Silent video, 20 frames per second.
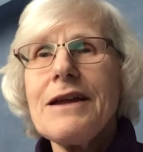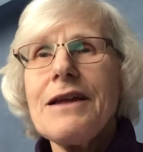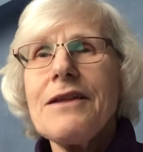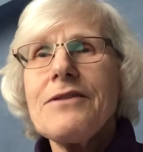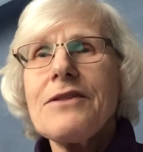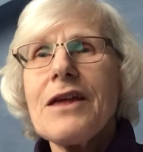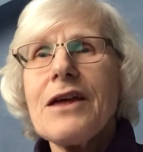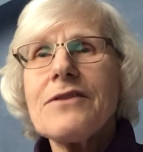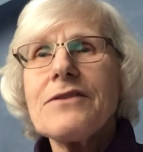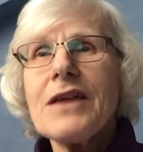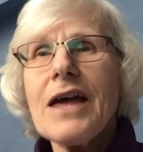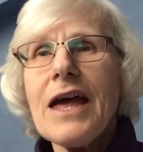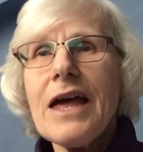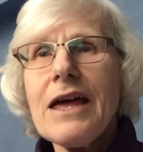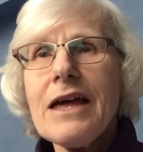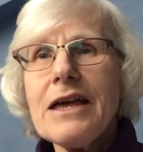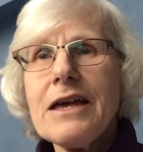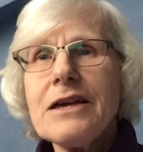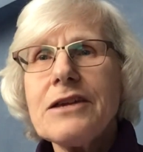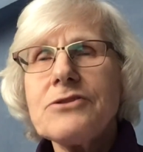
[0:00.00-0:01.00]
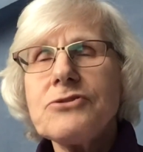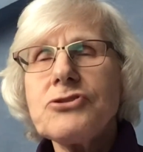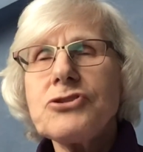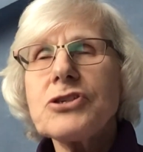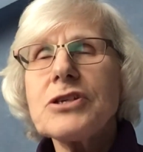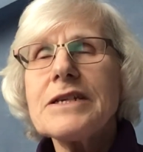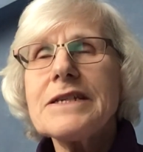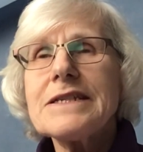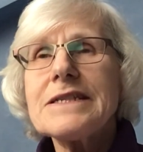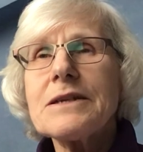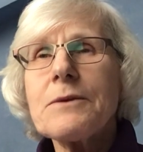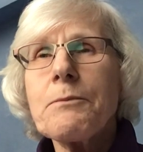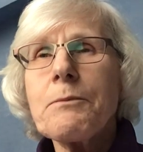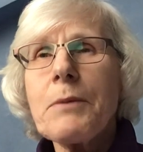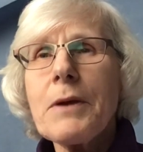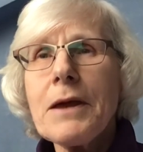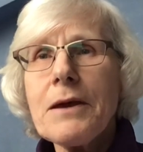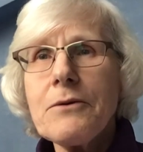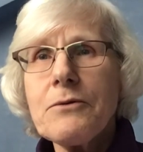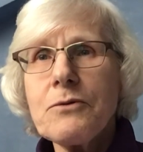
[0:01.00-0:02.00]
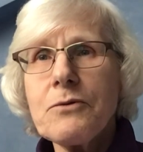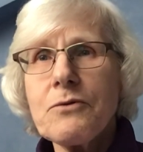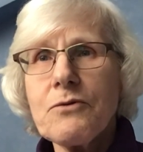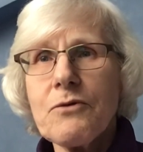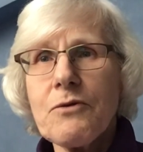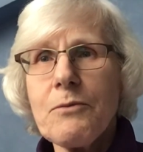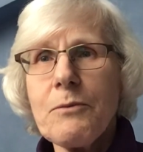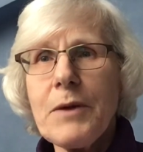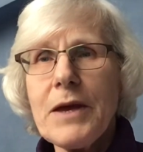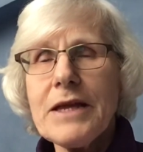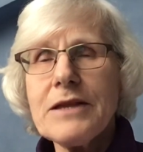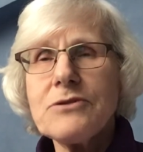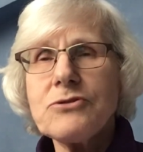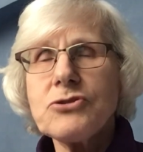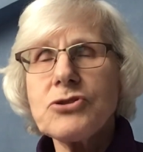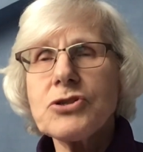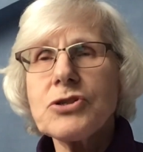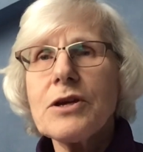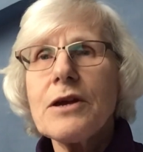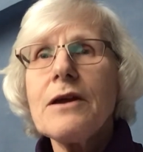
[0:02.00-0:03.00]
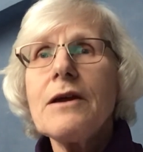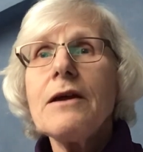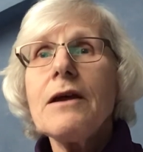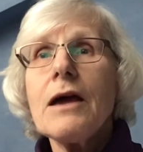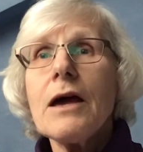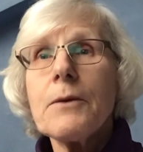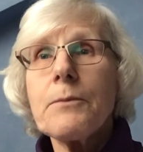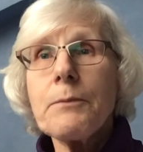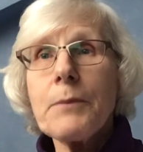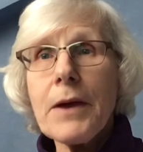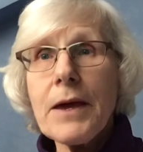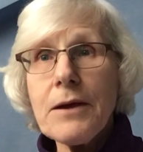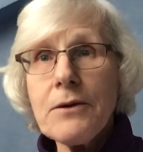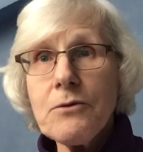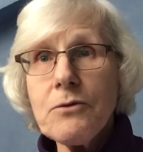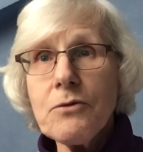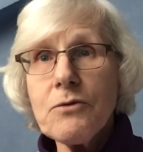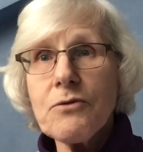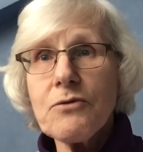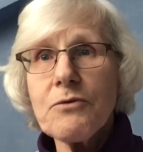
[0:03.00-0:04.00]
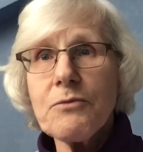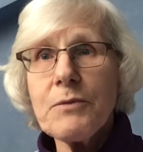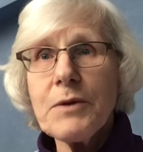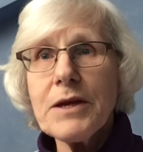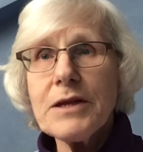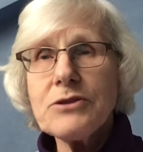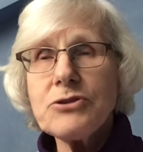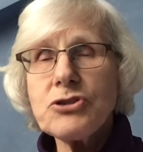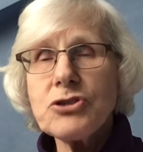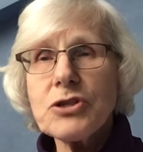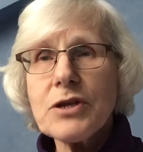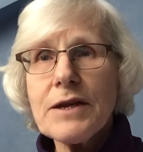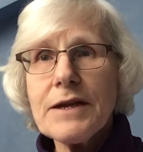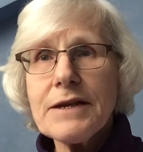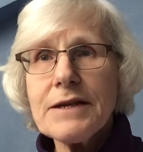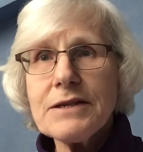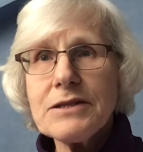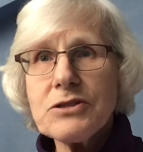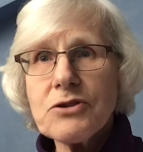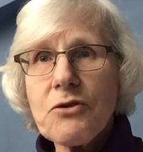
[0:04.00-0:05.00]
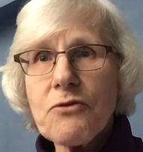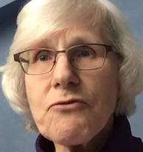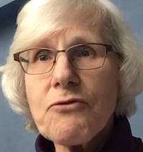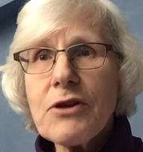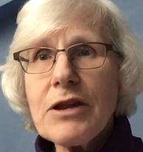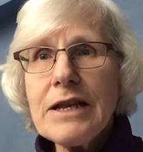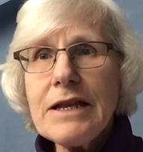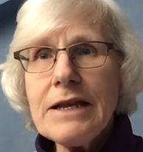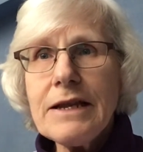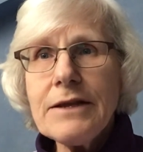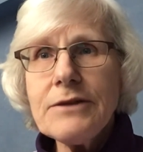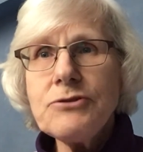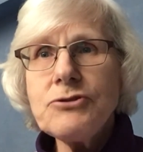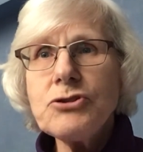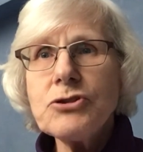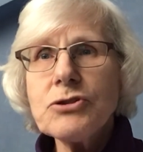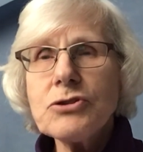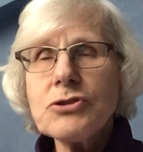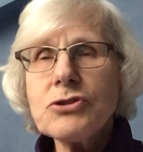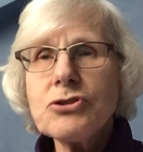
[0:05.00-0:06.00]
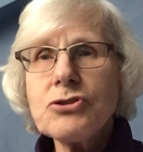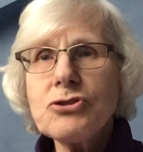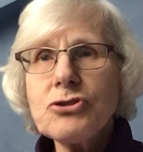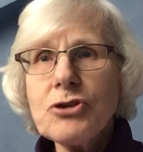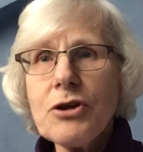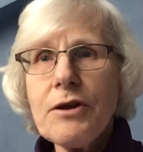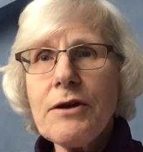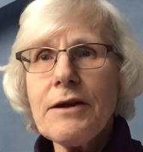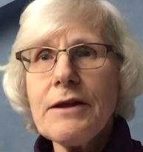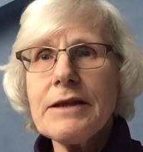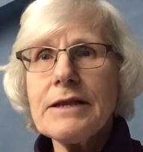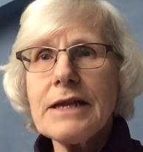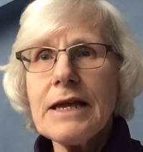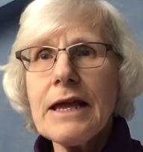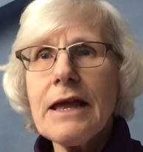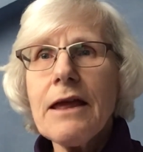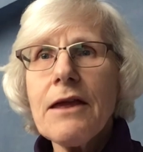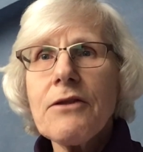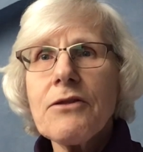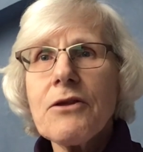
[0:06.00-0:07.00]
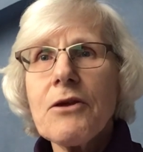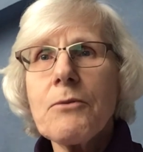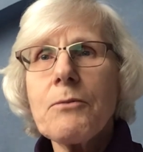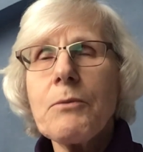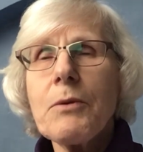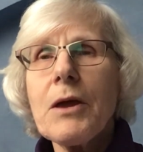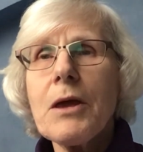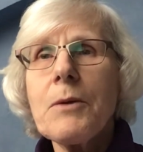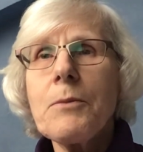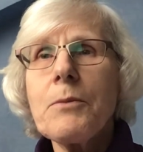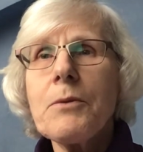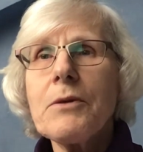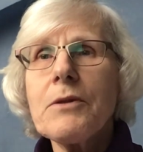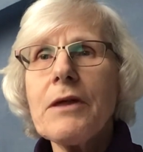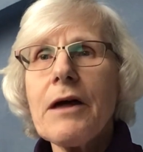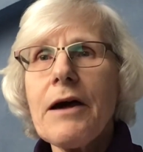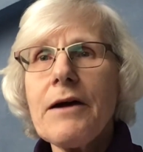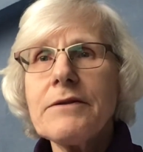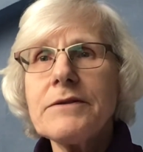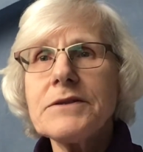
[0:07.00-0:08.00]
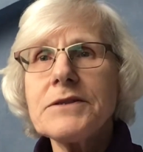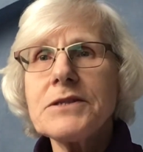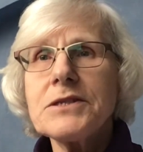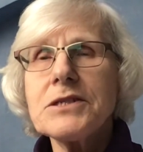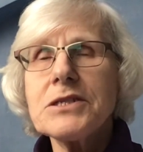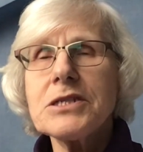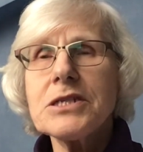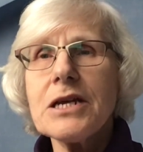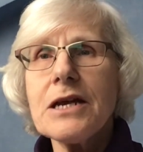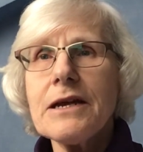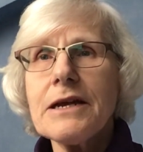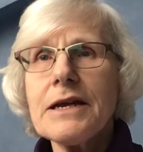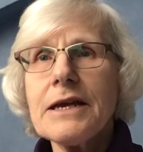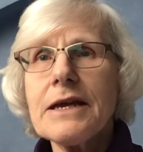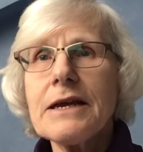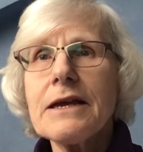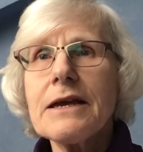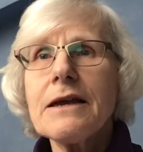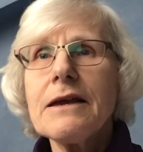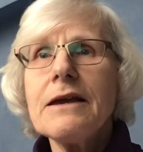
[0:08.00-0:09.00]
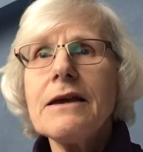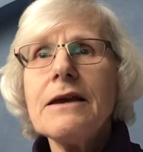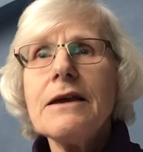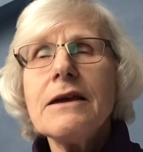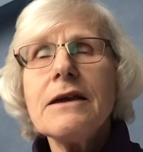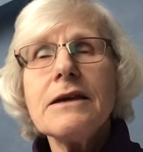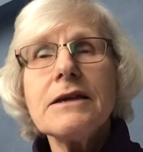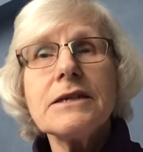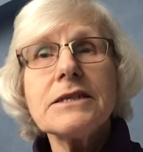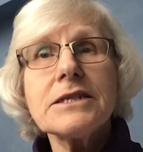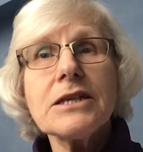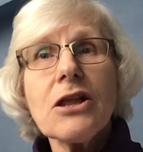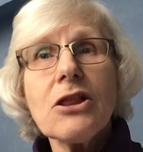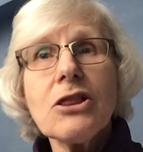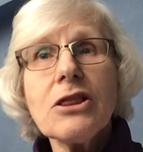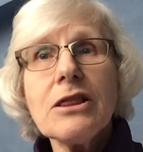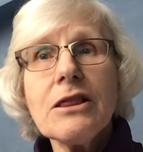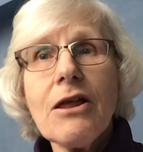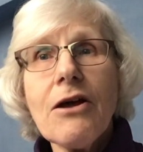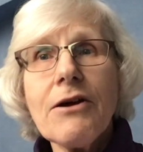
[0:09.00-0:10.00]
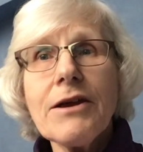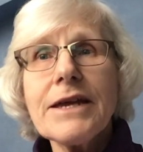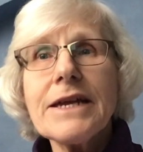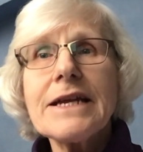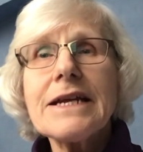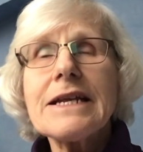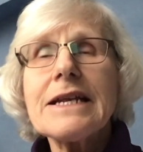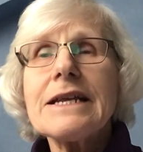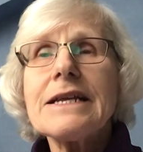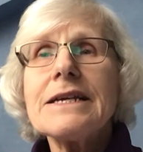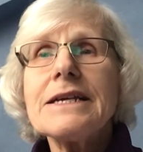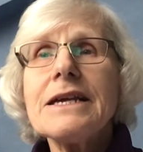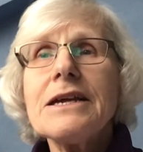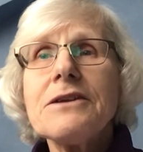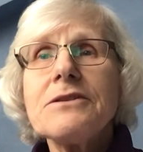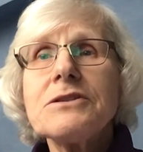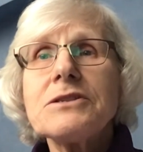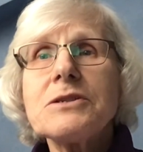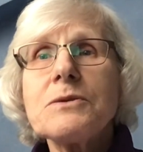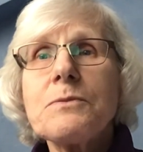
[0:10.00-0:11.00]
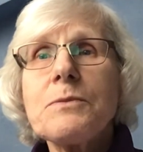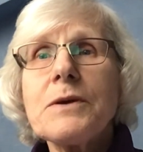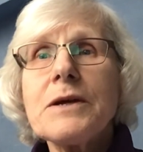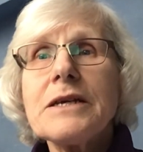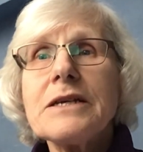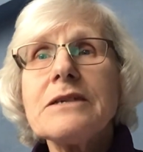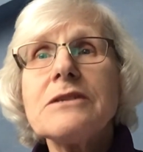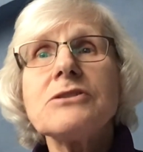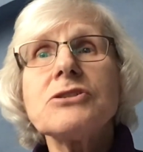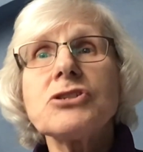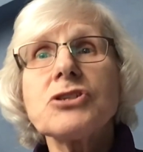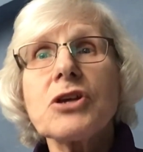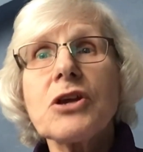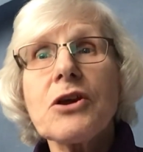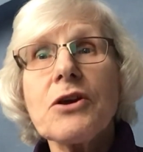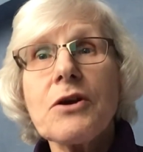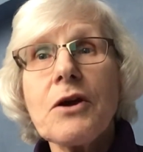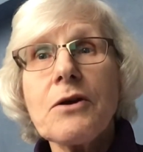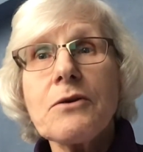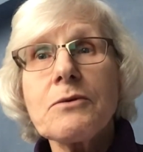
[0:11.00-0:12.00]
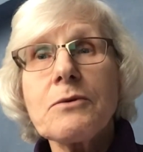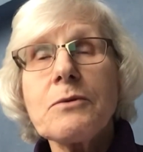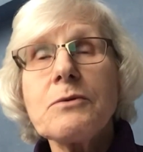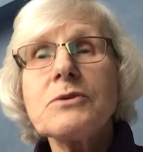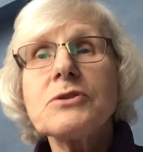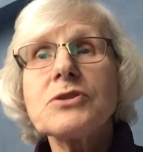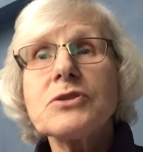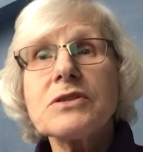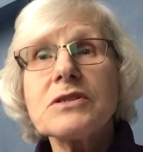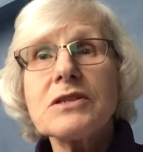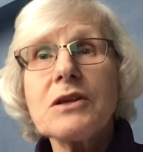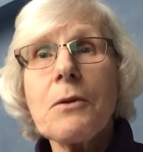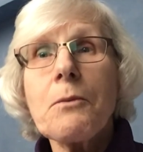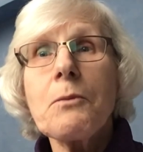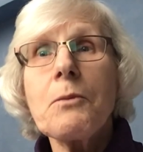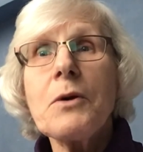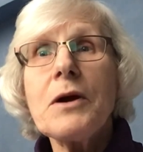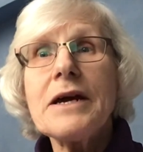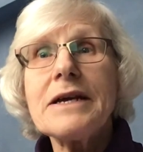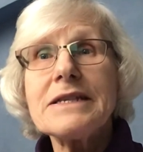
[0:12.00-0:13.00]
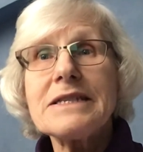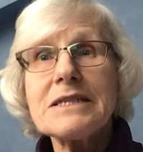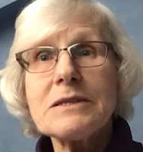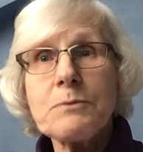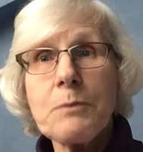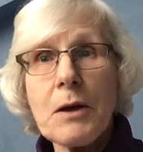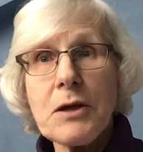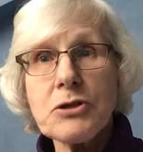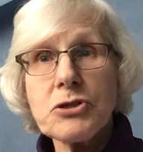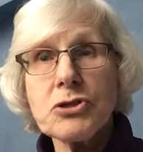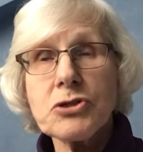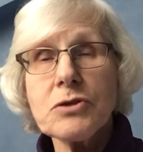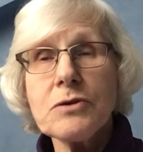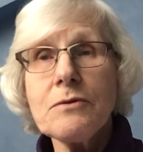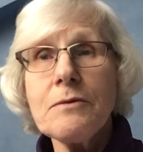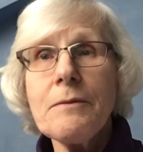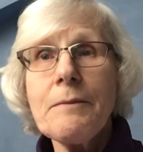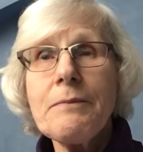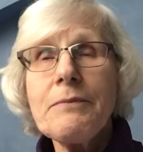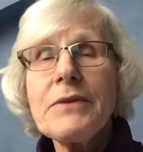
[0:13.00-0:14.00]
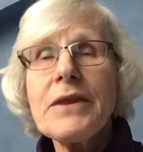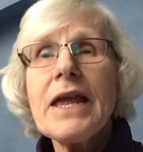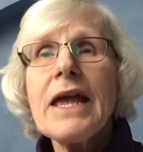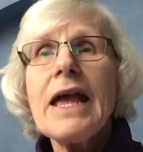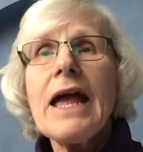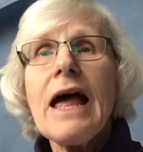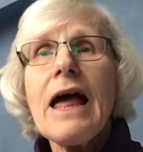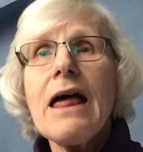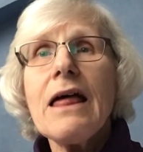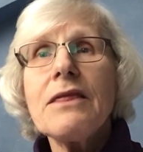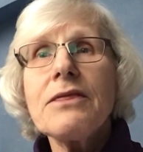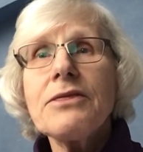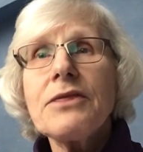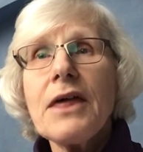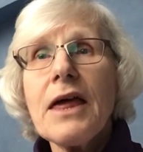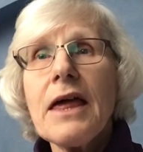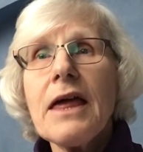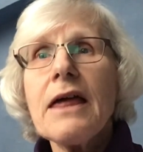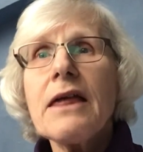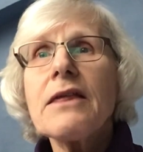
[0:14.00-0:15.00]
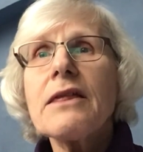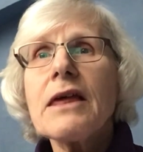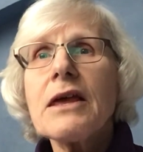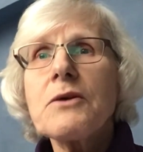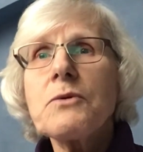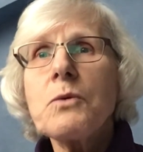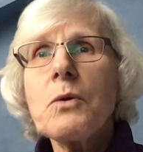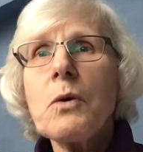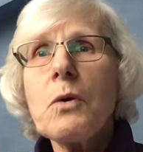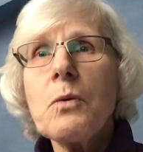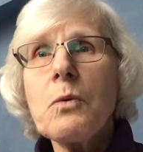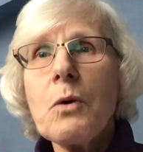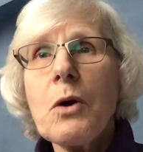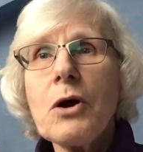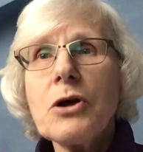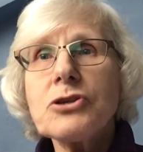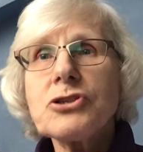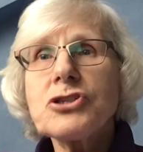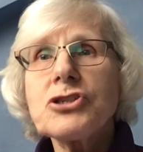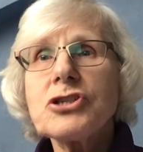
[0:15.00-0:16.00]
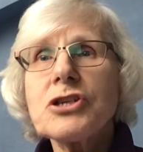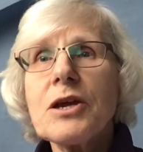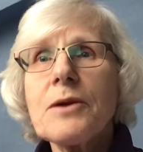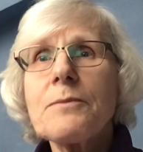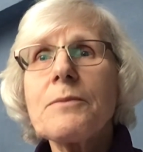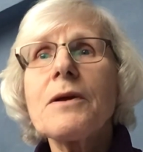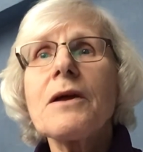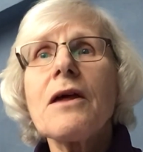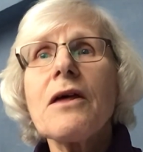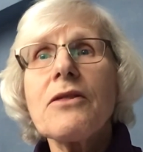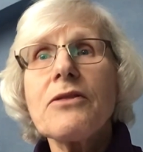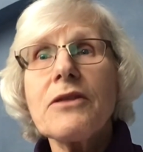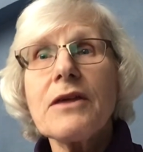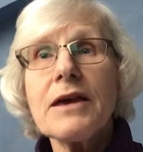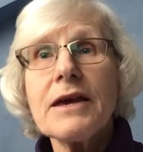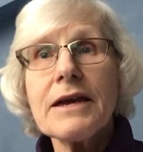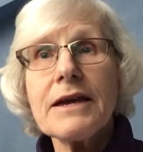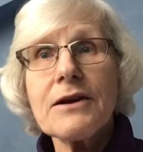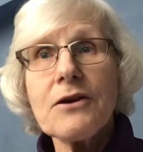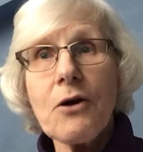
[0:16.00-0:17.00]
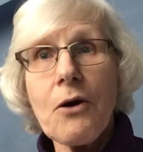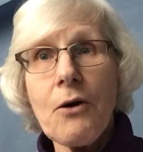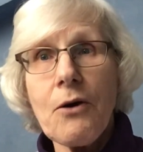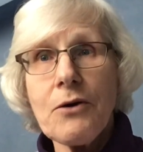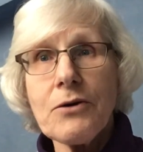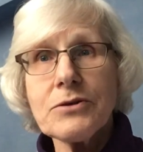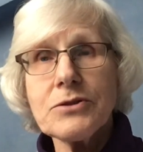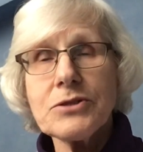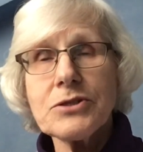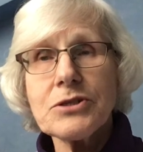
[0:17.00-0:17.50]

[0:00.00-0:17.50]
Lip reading: Now, the Hajj is a pilgrimage. A pilgrimage is a religious journey that people undertake. It's likely to be to go to somewhere special, and there they will worship their God.